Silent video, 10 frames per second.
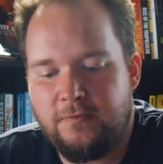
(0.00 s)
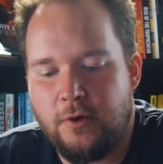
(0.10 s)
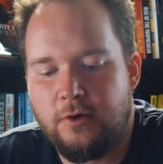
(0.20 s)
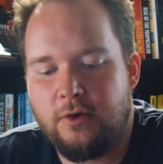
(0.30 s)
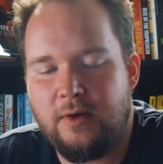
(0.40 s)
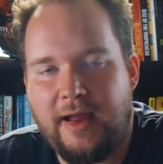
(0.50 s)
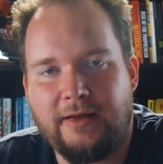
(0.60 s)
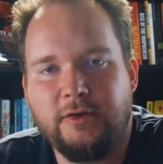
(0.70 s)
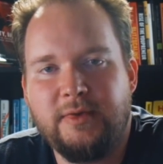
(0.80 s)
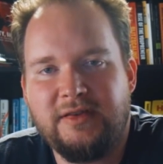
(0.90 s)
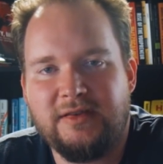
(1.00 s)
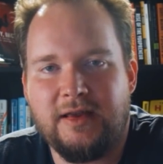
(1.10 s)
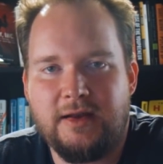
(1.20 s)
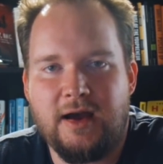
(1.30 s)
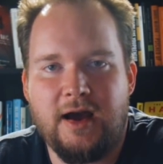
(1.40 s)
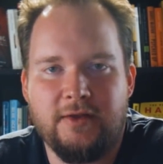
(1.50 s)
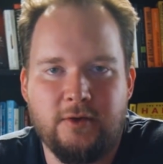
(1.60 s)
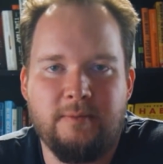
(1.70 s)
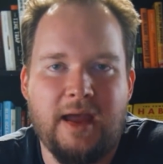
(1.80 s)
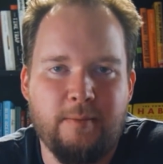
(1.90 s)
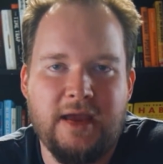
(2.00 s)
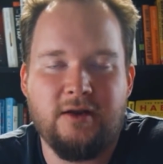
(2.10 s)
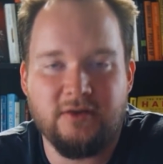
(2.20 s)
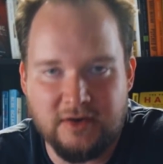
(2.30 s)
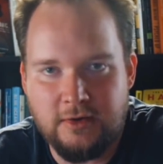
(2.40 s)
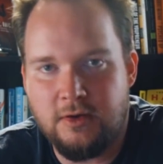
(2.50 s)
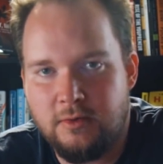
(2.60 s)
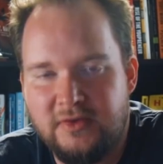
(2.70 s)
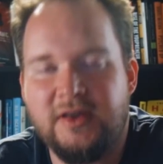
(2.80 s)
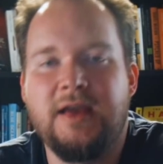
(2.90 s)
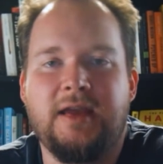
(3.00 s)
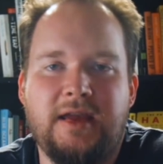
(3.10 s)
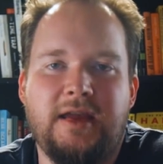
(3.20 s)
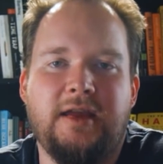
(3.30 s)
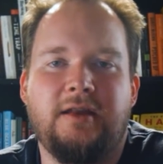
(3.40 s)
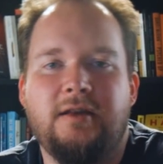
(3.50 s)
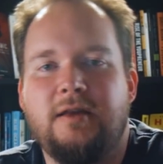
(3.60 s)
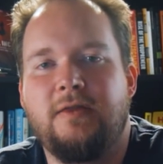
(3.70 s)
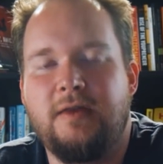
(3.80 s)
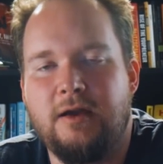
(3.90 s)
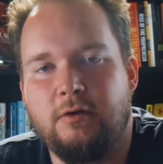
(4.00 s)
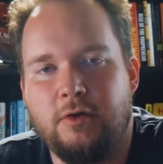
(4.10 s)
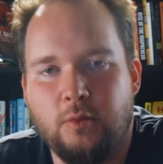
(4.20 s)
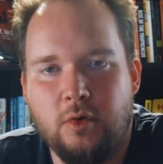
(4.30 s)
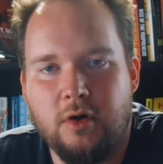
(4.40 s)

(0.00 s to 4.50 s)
photo elements that other matte painters can use in their own